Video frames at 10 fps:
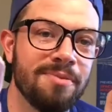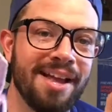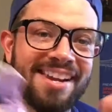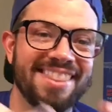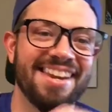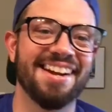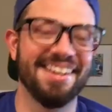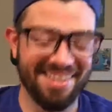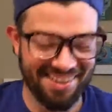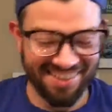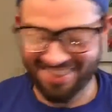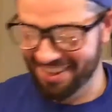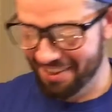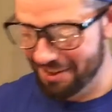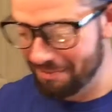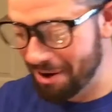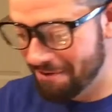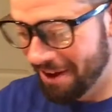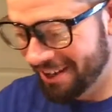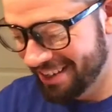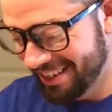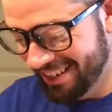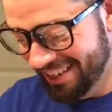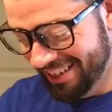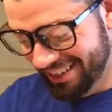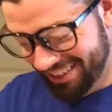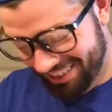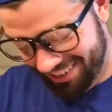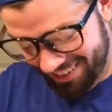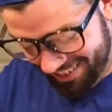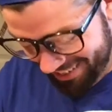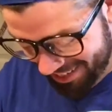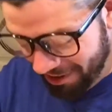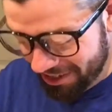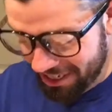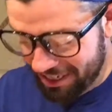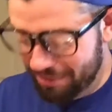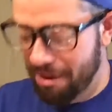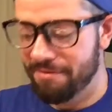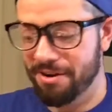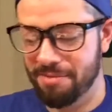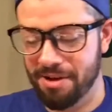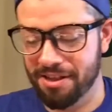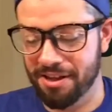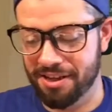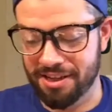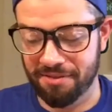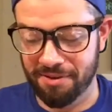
right in there. So that's perfect. She always needs a spot for her big clunky cell